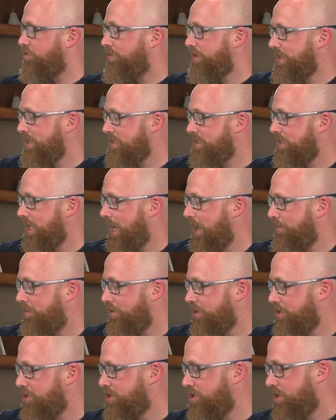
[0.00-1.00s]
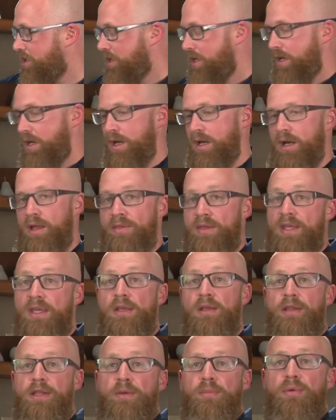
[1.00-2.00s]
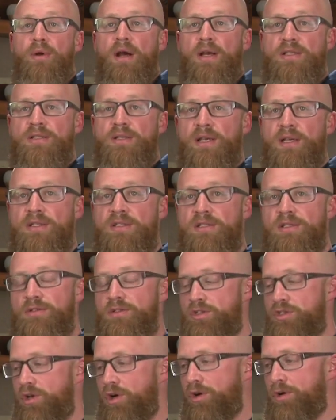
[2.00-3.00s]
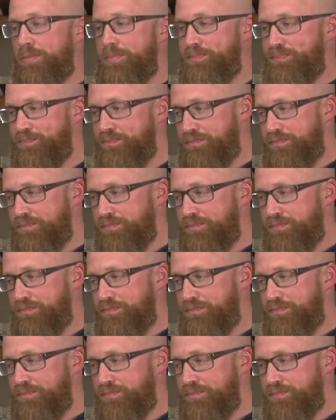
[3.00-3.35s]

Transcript: reestablish the healing process. So